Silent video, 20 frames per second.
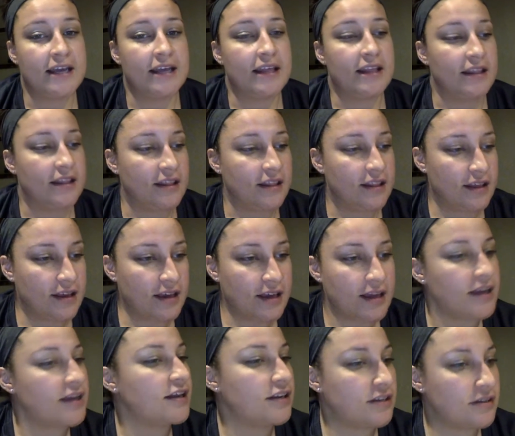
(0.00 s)

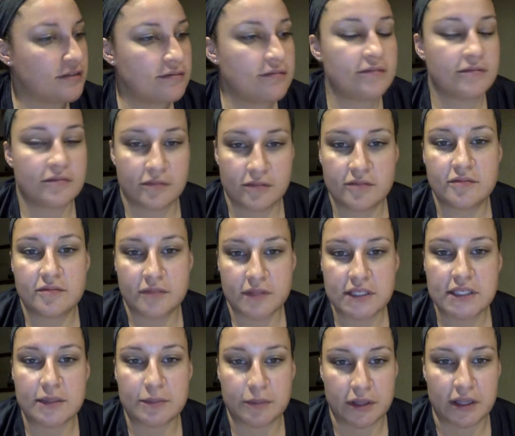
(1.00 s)
then
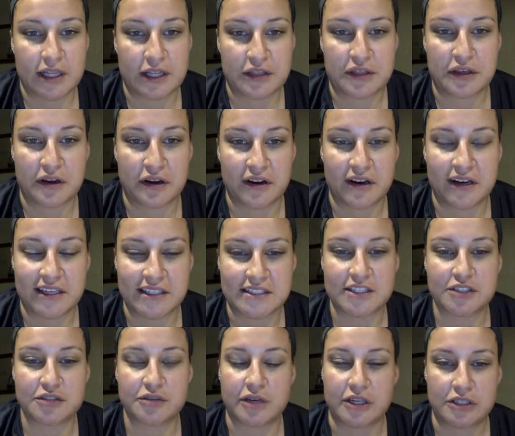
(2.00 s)
typically they're in a
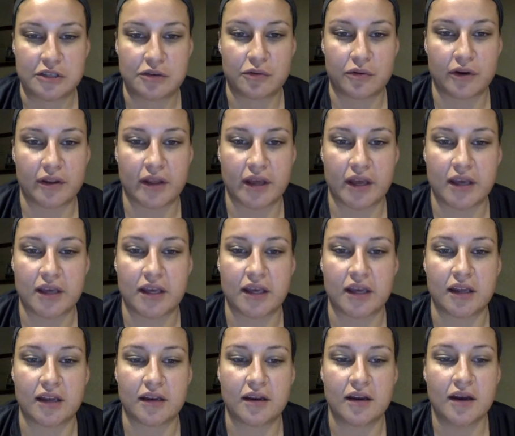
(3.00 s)
situation where they
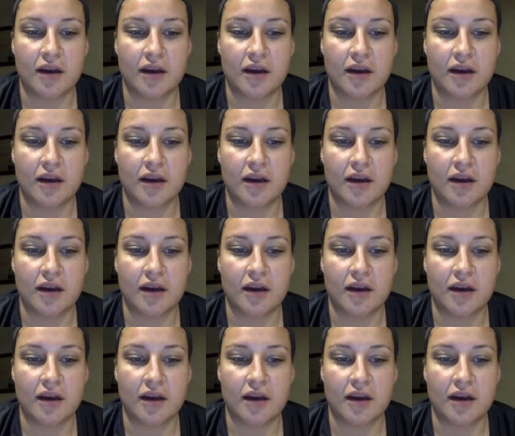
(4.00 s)
can